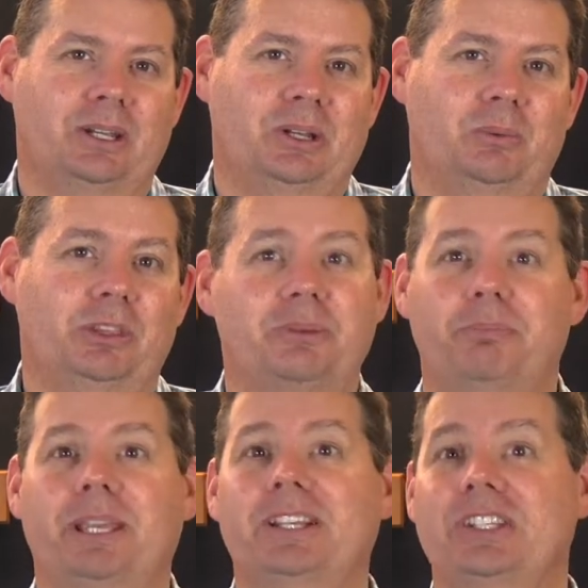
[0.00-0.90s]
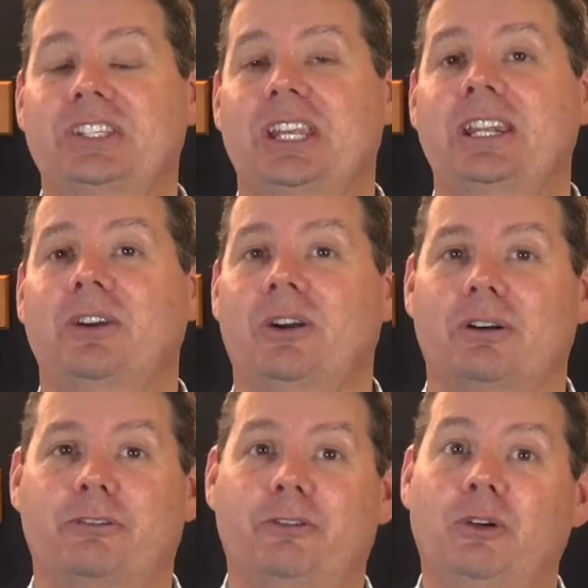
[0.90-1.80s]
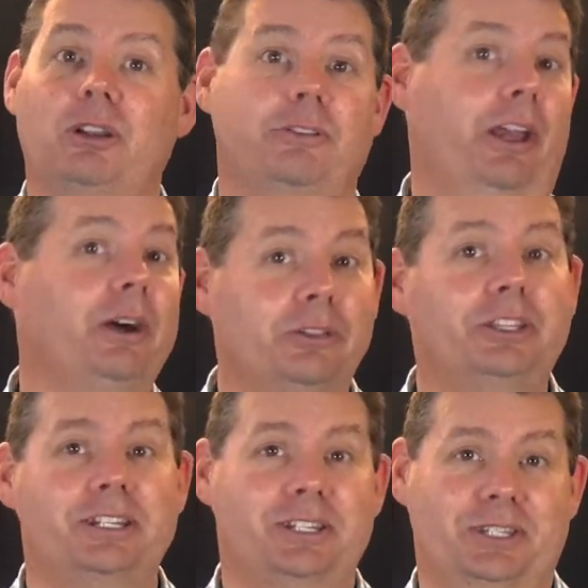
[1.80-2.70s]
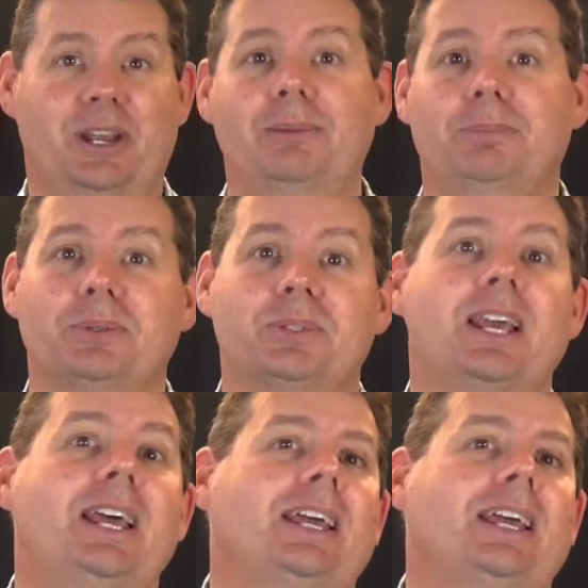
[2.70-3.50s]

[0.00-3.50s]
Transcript: with the biggest synagogue full of healthy disciples